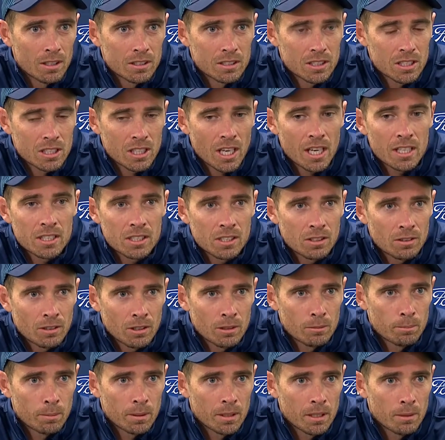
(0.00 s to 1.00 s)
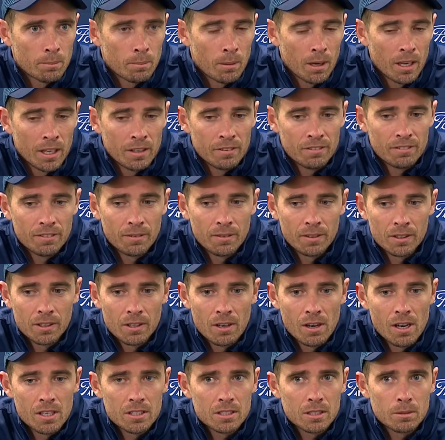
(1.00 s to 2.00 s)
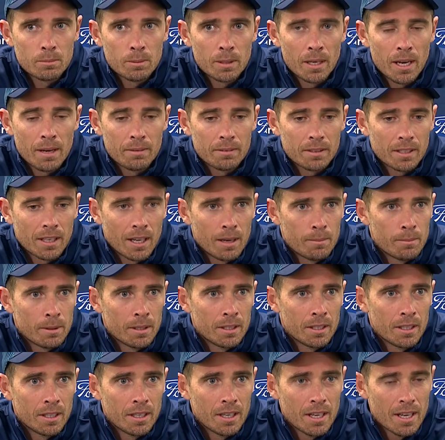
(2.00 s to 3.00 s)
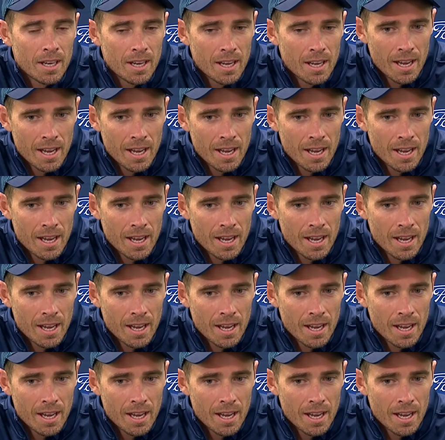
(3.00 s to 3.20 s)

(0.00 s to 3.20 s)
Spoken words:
It's a changing group, but the belief from the guys that have been able to come in